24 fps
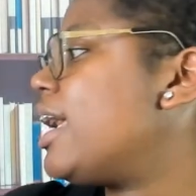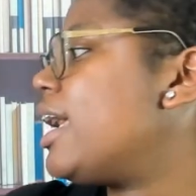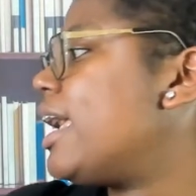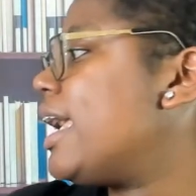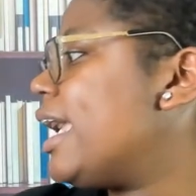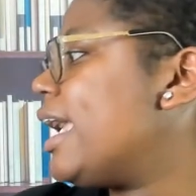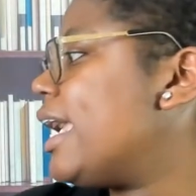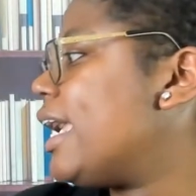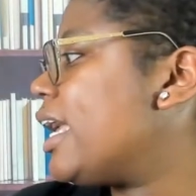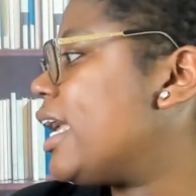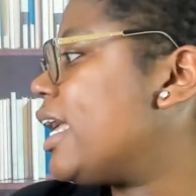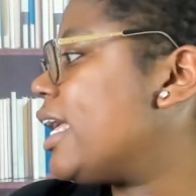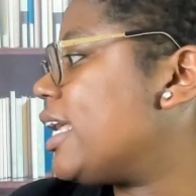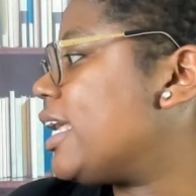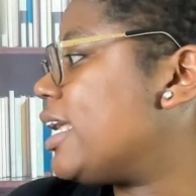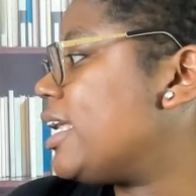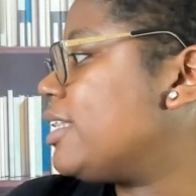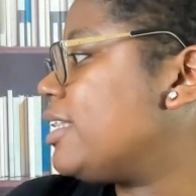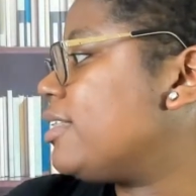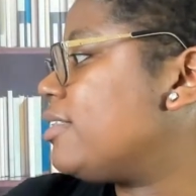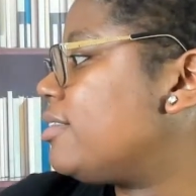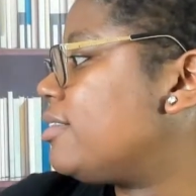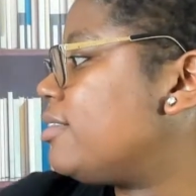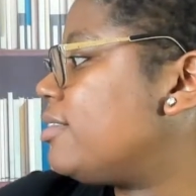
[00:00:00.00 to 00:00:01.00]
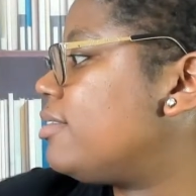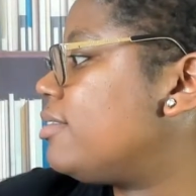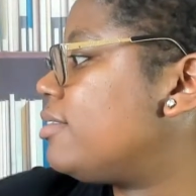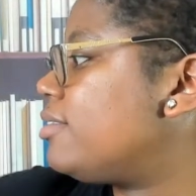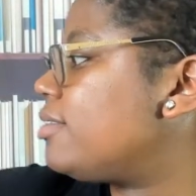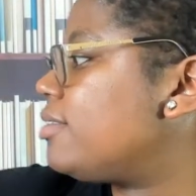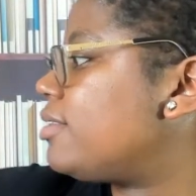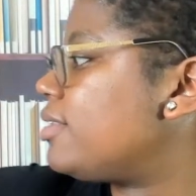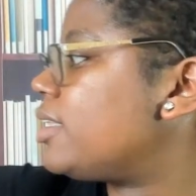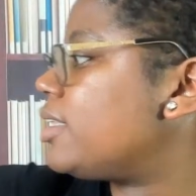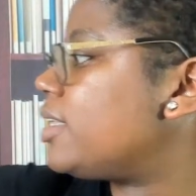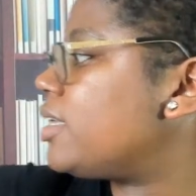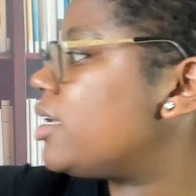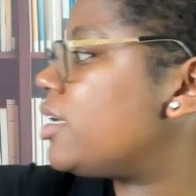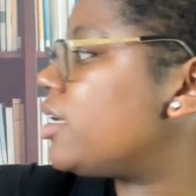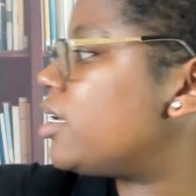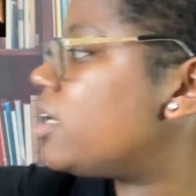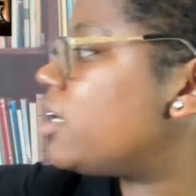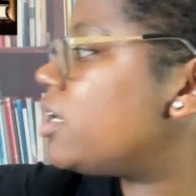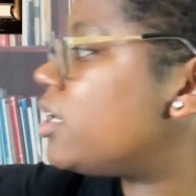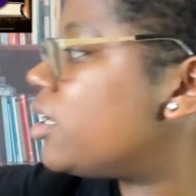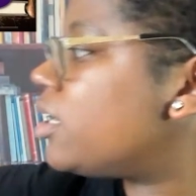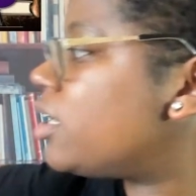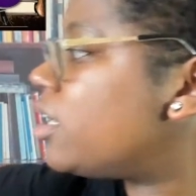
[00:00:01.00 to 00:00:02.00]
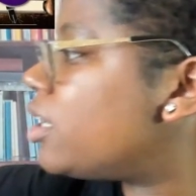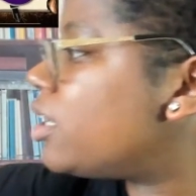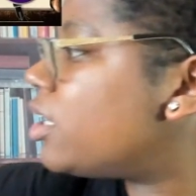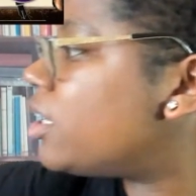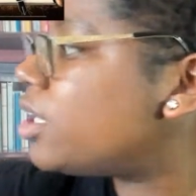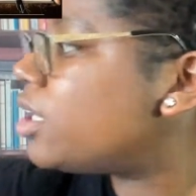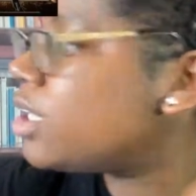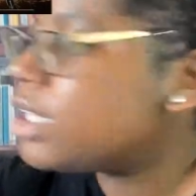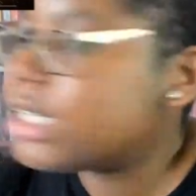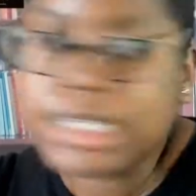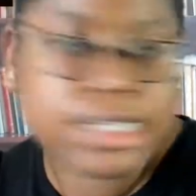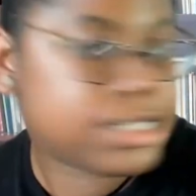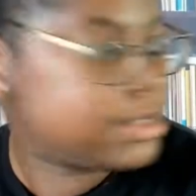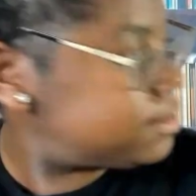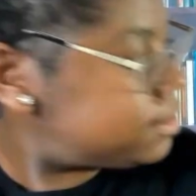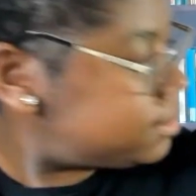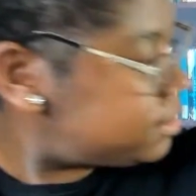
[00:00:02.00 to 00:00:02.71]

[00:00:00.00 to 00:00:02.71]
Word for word: And uh, let's